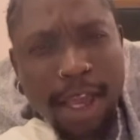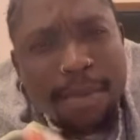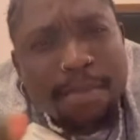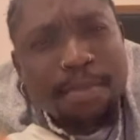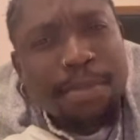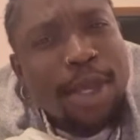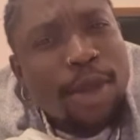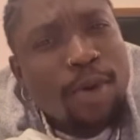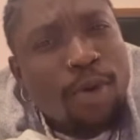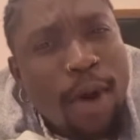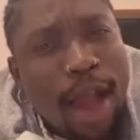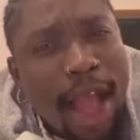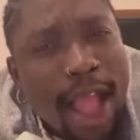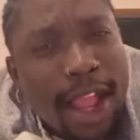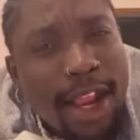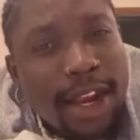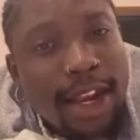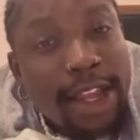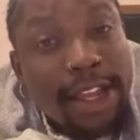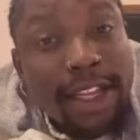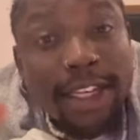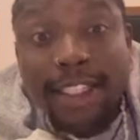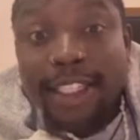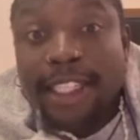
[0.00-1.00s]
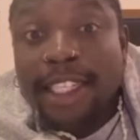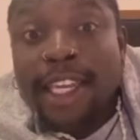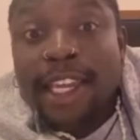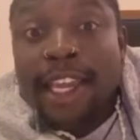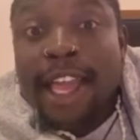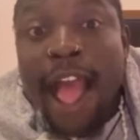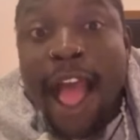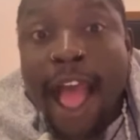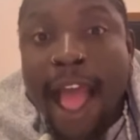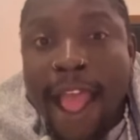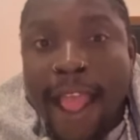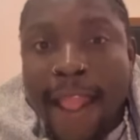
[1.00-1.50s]
Meanwhile, the
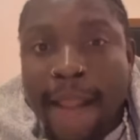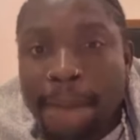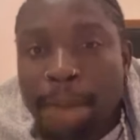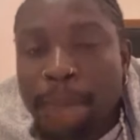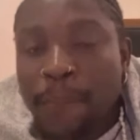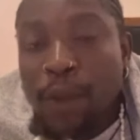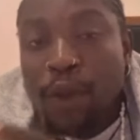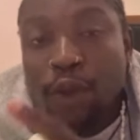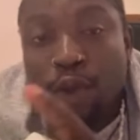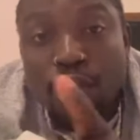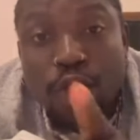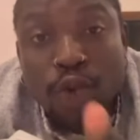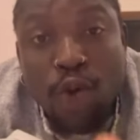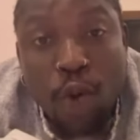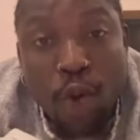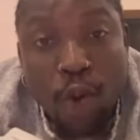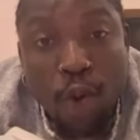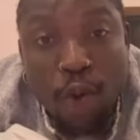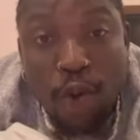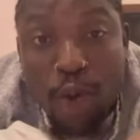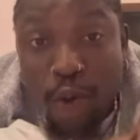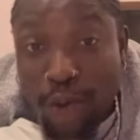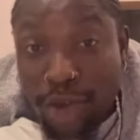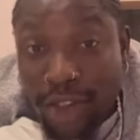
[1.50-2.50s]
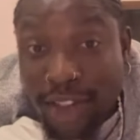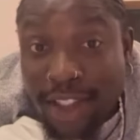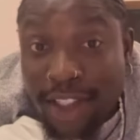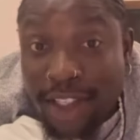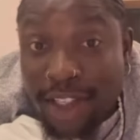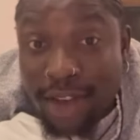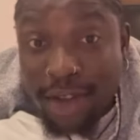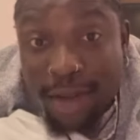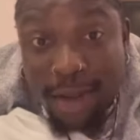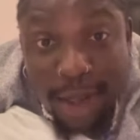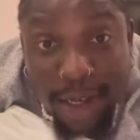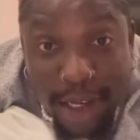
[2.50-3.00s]
guy, no,
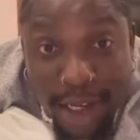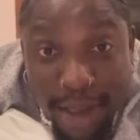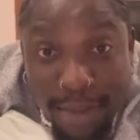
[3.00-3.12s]
still agree.